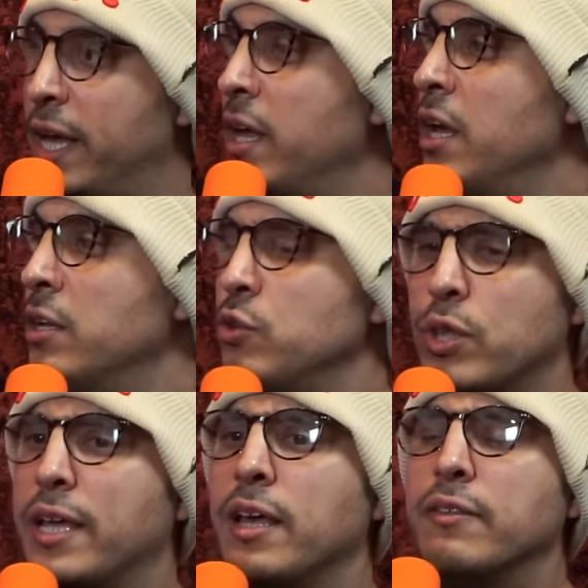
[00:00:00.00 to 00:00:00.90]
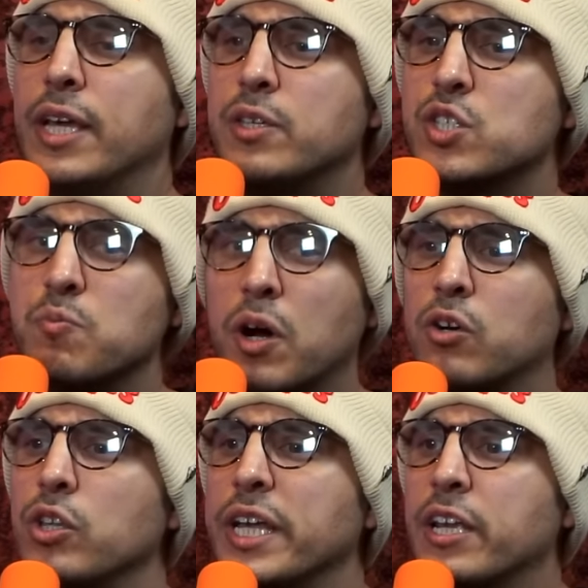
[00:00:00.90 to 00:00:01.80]
They dude, they they
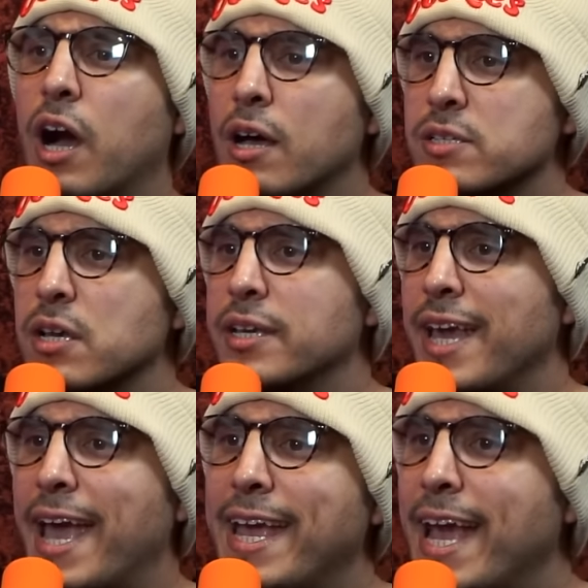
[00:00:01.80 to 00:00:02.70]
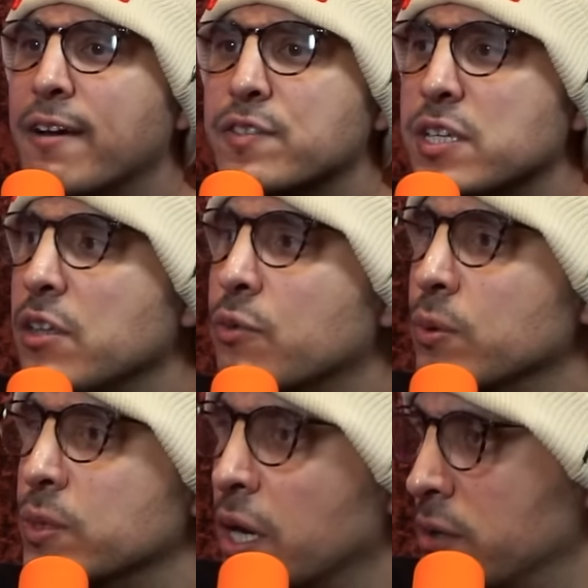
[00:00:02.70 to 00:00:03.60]
smuggle in Gaza KFC
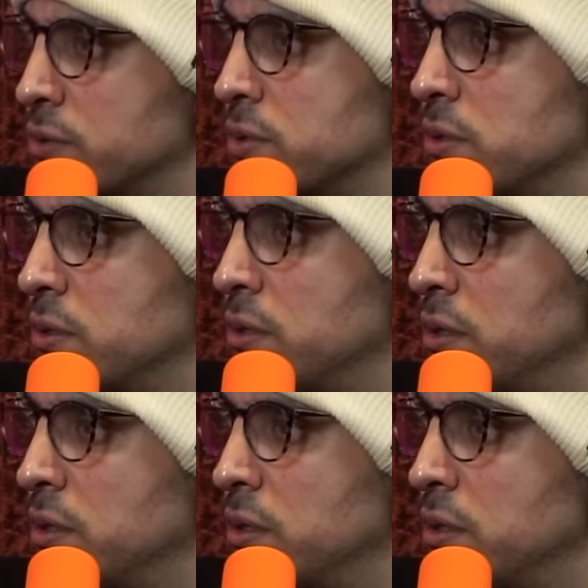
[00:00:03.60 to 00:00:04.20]
through tunnels.